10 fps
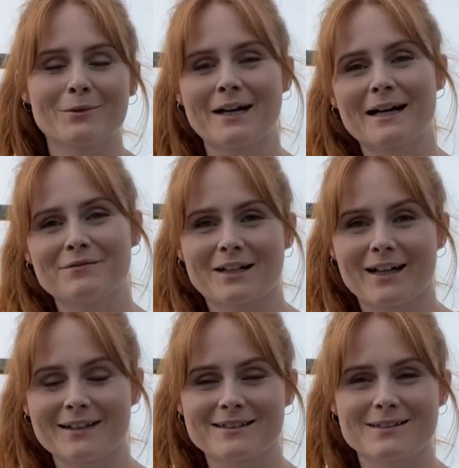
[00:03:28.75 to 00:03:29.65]
I have
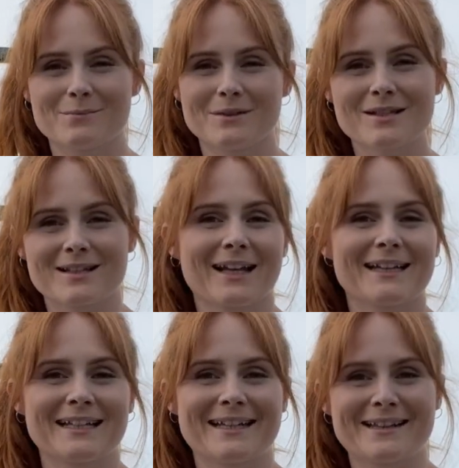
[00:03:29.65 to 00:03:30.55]
neglected them slightly.